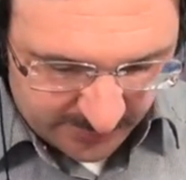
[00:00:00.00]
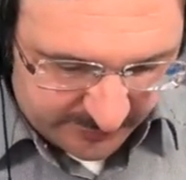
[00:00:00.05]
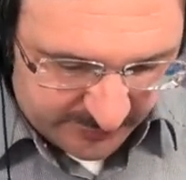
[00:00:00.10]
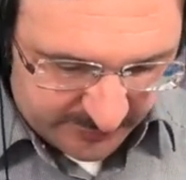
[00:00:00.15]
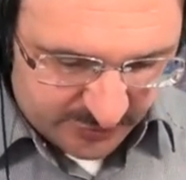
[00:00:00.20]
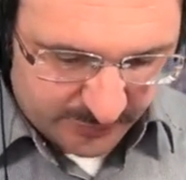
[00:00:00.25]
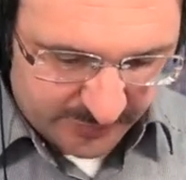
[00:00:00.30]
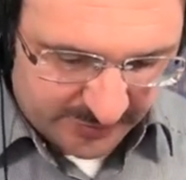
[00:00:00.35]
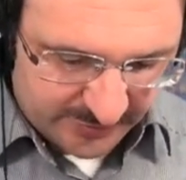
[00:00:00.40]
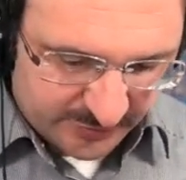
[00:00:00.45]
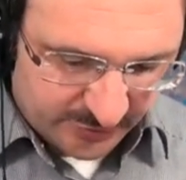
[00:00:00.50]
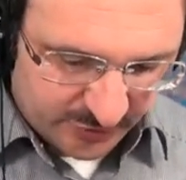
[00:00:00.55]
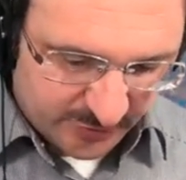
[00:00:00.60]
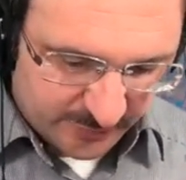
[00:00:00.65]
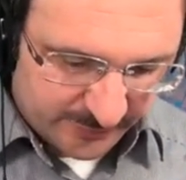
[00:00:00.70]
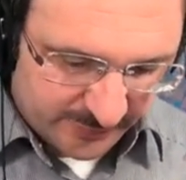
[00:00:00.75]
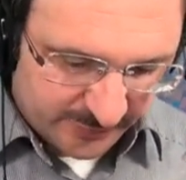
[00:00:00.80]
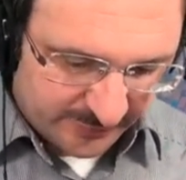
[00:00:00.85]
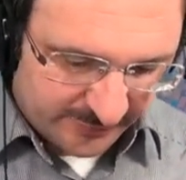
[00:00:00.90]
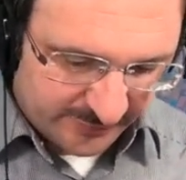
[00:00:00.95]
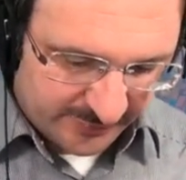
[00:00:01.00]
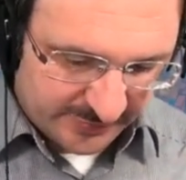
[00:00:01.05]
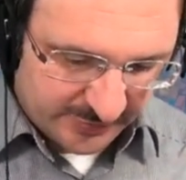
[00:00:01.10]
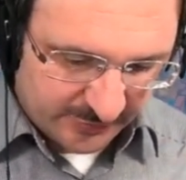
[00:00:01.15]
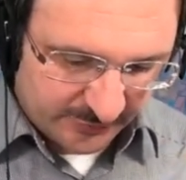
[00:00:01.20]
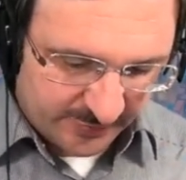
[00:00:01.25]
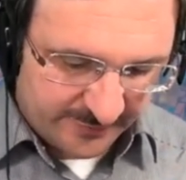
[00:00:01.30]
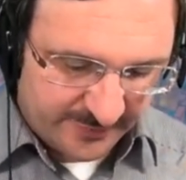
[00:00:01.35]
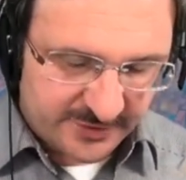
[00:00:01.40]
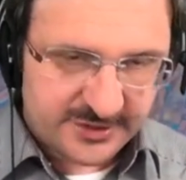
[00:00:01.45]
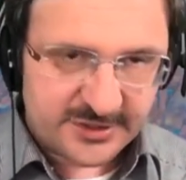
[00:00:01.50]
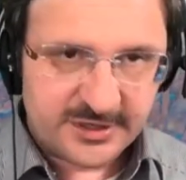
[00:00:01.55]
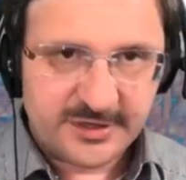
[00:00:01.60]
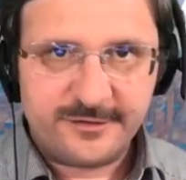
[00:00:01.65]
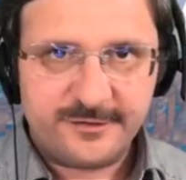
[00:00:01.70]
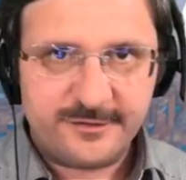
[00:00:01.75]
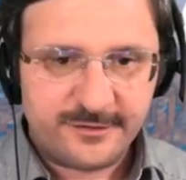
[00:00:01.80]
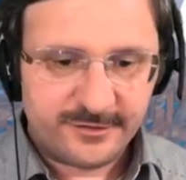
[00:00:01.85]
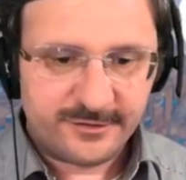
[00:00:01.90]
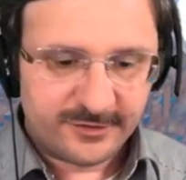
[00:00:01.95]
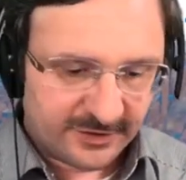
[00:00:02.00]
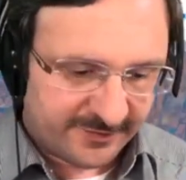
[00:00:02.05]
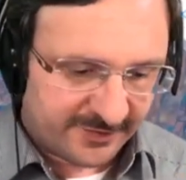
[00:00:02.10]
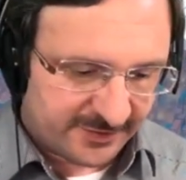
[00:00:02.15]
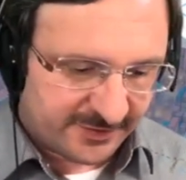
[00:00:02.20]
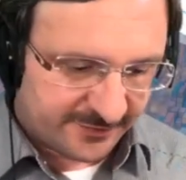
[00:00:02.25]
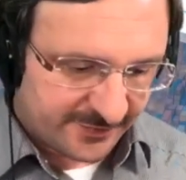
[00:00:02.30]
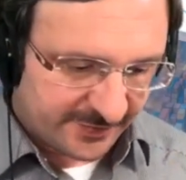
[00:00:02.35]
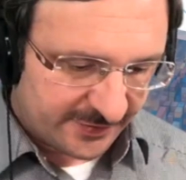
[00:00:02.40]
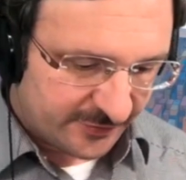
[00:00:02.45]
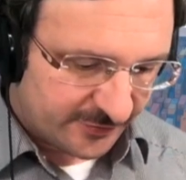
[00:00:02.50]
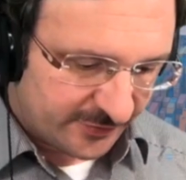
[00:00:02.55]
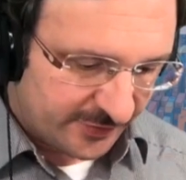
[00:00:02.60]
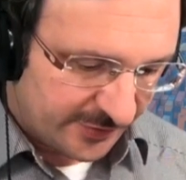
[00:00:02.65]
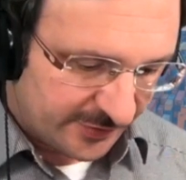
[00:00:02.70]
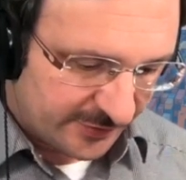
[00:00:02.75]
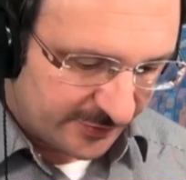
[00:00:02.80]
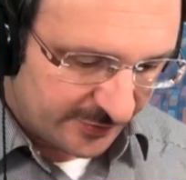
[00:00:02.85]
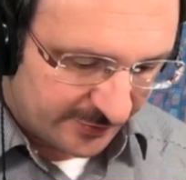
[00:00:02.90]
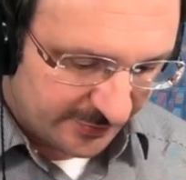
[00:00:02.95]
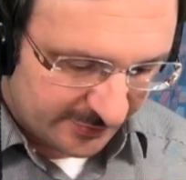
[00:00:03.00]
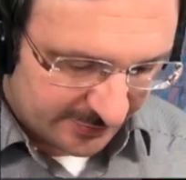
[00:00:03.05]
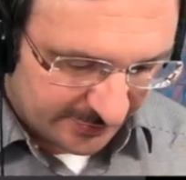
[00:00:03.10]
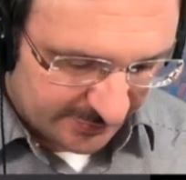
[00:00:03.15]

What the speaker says: So we need to compute the derivative of this vector here.